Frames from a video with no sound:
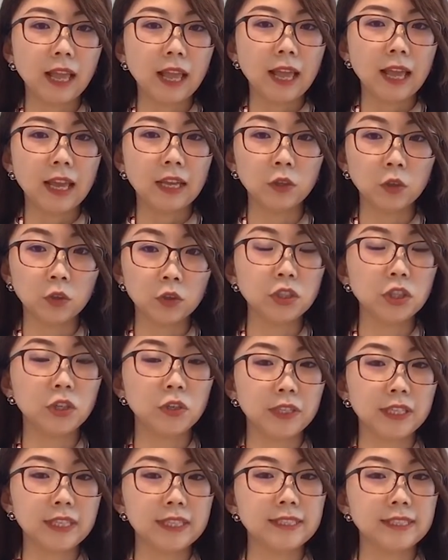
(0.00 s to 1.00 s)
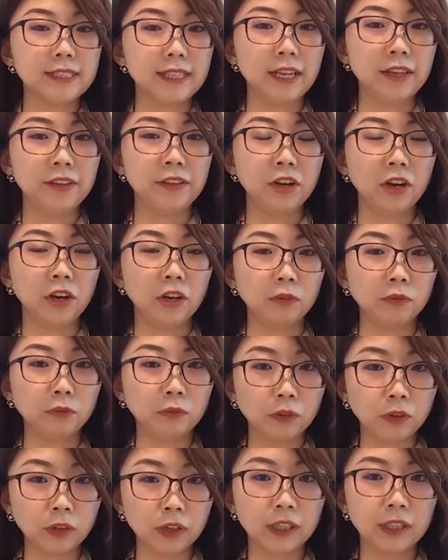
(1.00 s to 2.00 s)
And also you can see there are
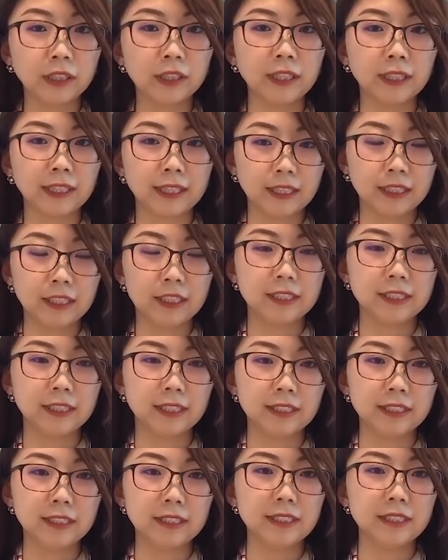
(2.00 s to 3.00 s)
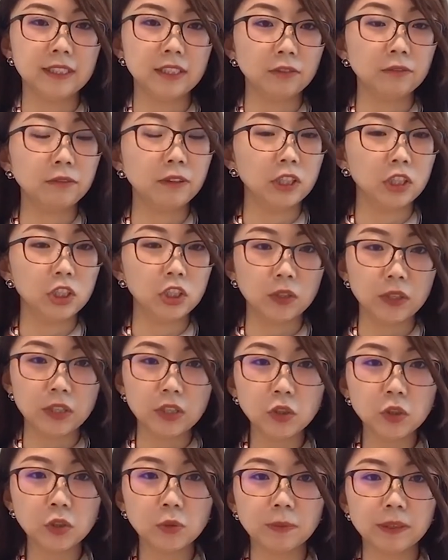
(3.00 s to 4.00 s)
four accounting standards on financial
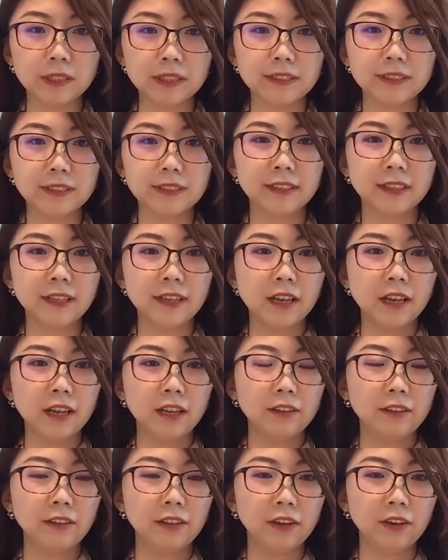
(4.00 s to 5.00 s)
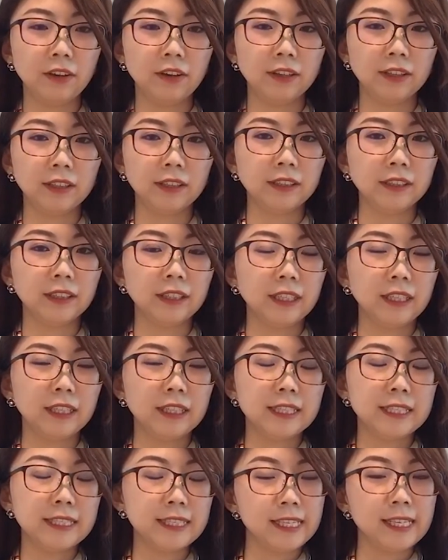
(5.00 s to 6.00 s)
instruments. There are
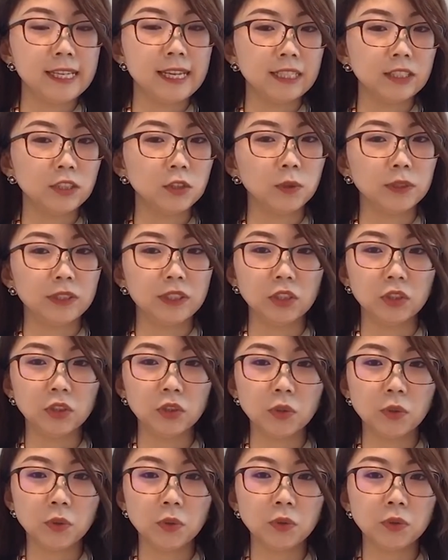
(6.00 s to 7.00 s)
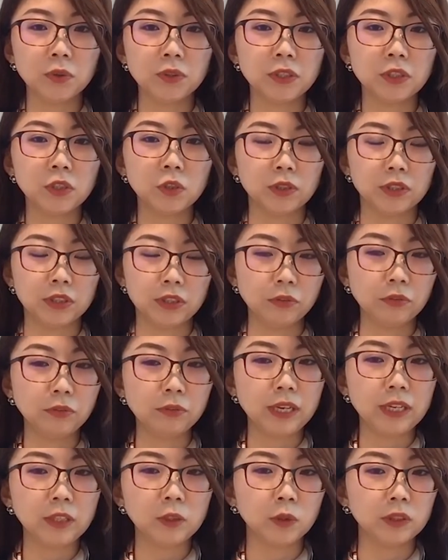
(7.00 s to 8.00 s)
CAS 22,
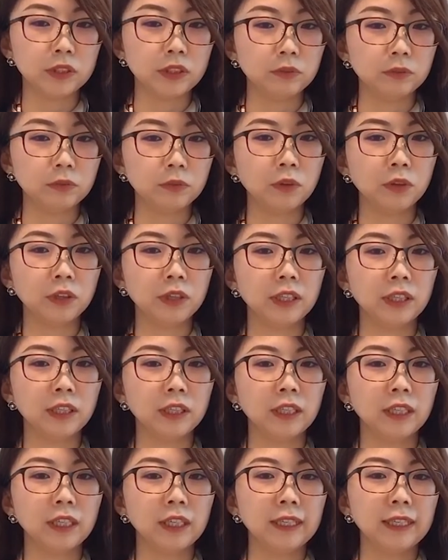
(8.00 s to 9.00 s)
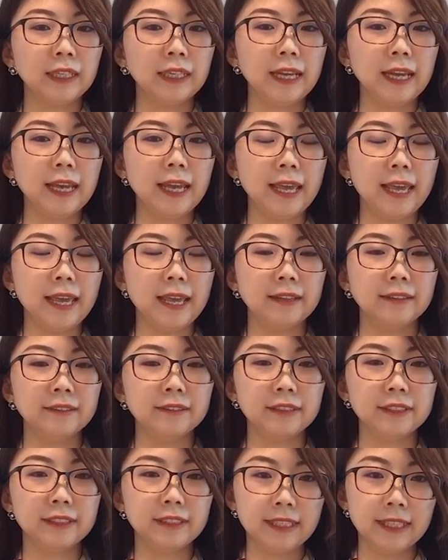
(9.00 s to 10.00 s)
23, 24,
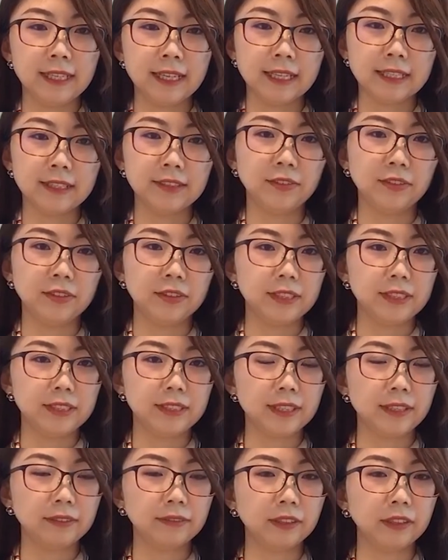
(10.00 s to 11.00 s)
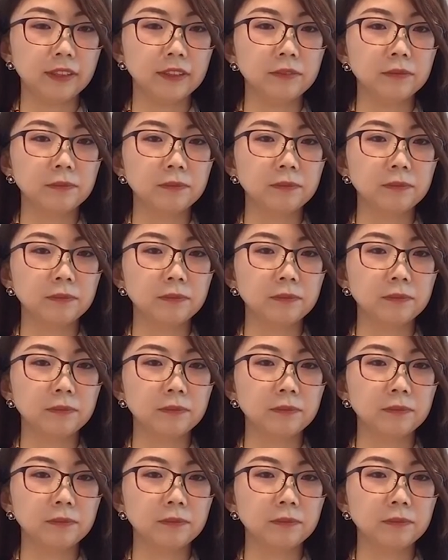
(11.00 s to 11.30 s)
and CAS 37.